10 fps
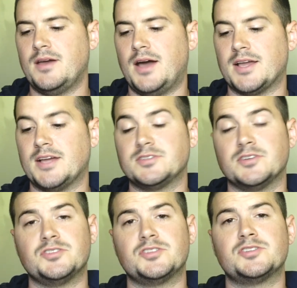I guess I'll
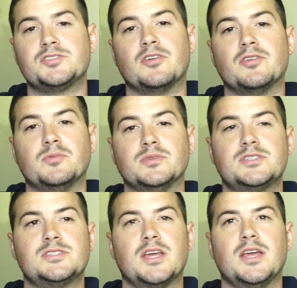just start with
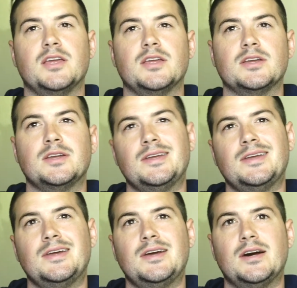saying
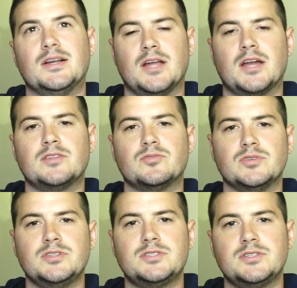a lot of the
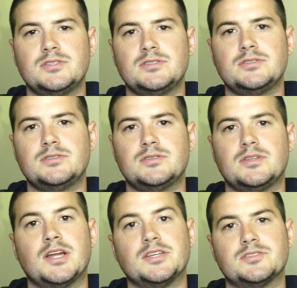reason
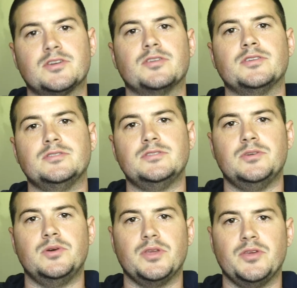that I started
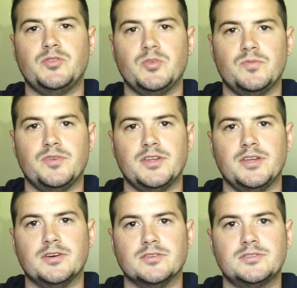doing YouTube
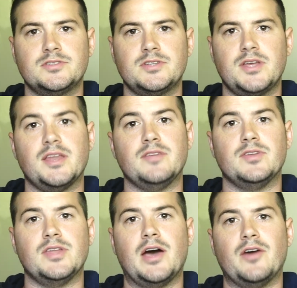videos, and
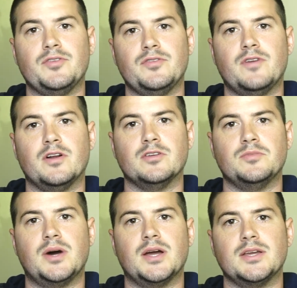even now if you follow
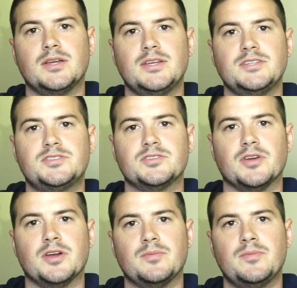my
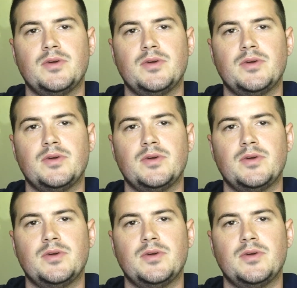Instagram,